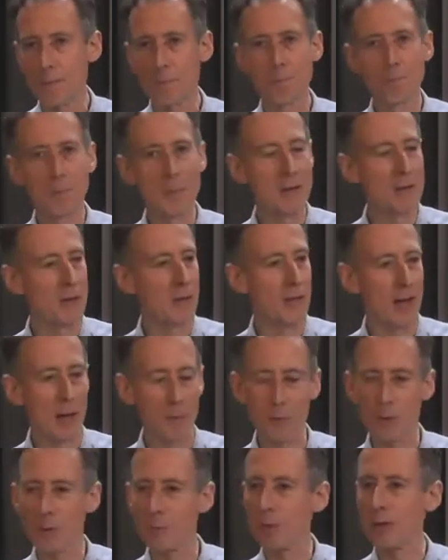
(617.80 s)
meant that
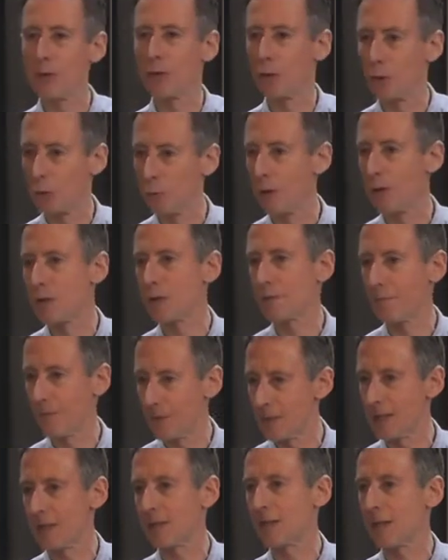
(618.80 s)
that would have been almost
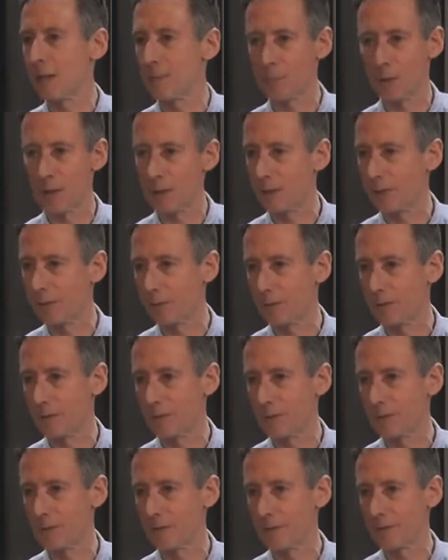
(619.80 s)
physically
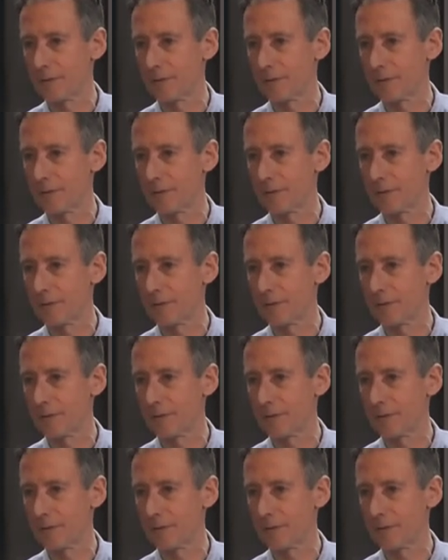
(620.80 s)
impossible.